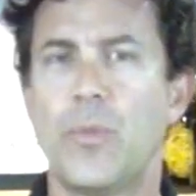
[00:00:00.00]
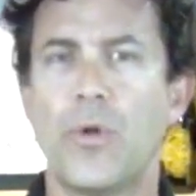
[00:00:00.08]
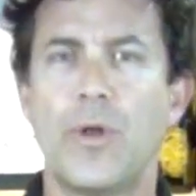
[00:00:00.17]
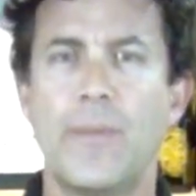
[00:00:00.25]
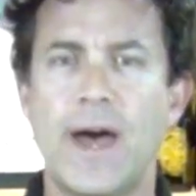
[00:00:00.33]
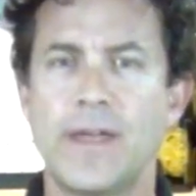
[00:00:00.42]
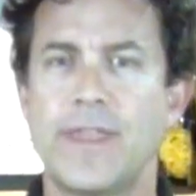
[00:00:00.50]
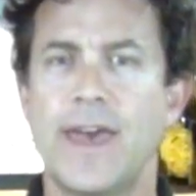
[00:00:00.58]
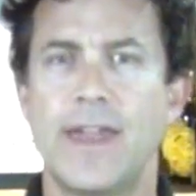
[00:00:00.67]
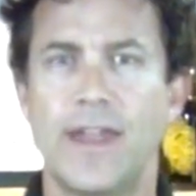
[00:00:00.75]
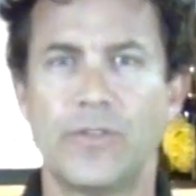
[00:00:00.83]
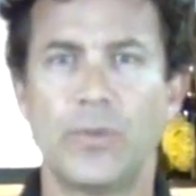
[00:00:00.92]
more about
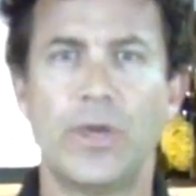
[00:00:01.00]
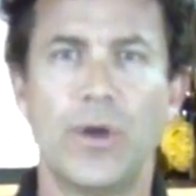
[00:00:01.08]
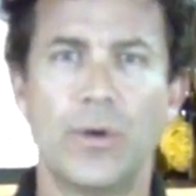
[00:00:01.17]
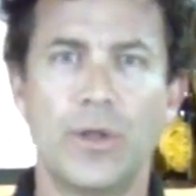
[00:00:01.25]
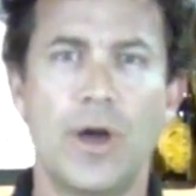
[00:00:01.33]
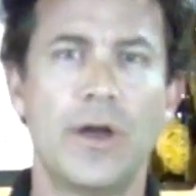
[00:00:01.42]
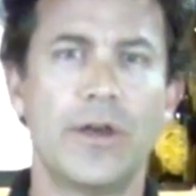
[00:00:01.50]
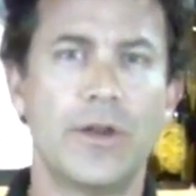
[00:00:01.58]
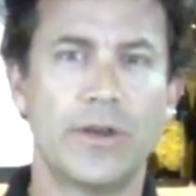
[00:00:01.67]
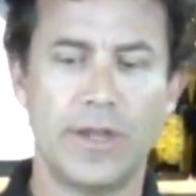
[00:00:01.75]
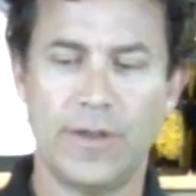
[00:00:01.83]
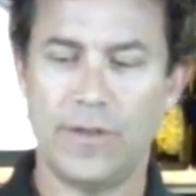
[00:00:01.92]
that as we go along in
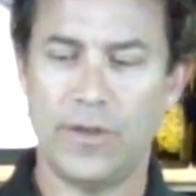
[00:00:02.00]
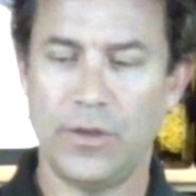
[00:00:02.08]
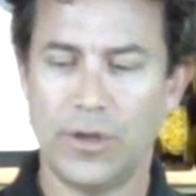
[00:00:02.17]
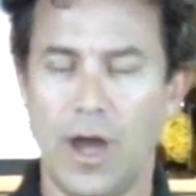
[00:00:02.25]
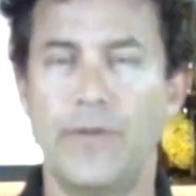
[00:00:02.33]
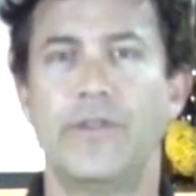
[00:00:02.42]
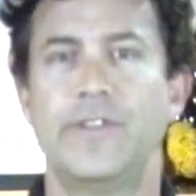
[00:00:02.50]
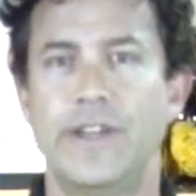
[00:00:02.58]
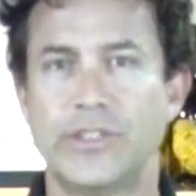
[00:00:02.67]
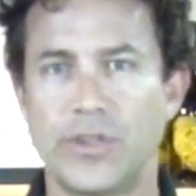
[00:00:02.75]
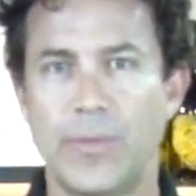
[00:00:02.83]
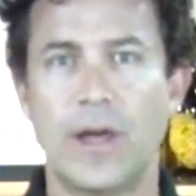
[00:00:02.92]
our continued
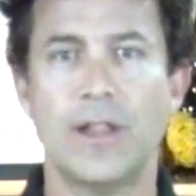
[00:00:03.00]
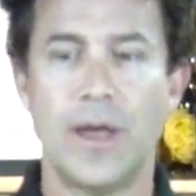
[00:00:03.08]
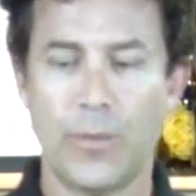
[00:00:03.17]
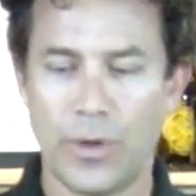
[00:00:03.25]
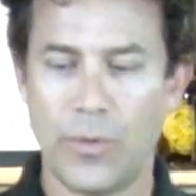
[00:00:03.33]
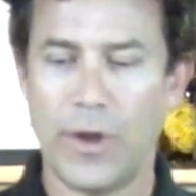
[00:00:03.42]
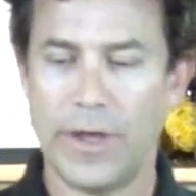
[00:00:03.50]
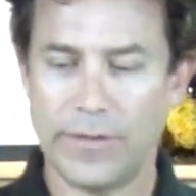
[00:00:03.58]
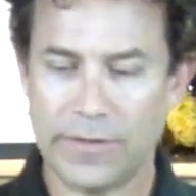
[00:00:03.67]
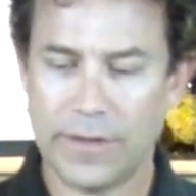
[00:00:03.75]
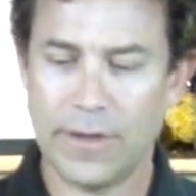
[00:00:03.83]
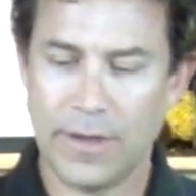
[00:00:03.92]
conversation about library
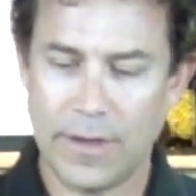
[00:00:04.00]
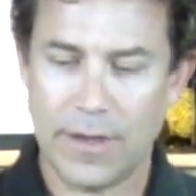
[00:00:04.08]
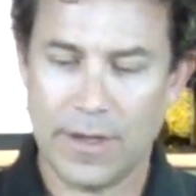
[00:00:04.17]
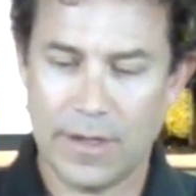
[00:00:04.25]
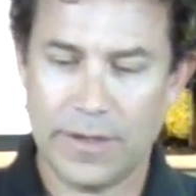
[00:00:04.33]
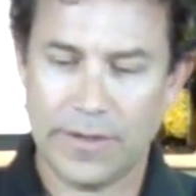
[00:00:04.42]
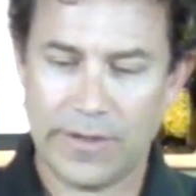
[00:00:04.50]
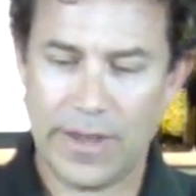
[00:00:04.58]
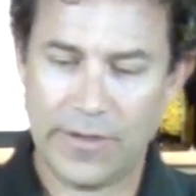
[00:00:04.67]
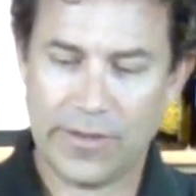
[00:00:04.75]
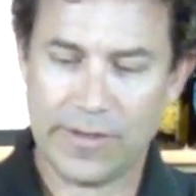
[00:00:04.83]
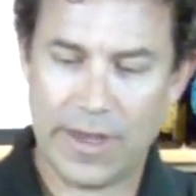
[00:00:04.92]
wines. Let's
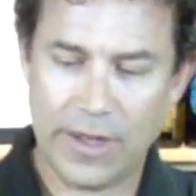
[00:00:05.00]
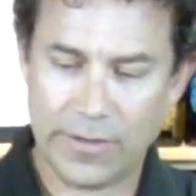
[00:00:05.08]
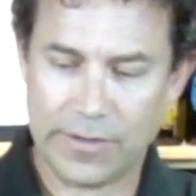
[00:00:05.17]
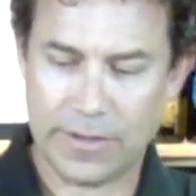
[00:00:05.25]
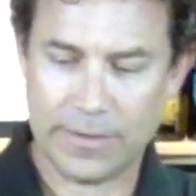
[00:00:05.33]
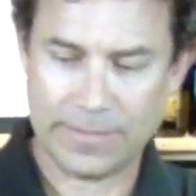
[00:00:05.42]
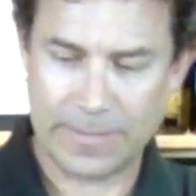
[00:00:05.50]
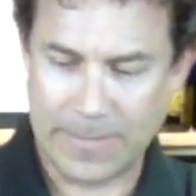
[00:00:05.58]
taste this Andolsen.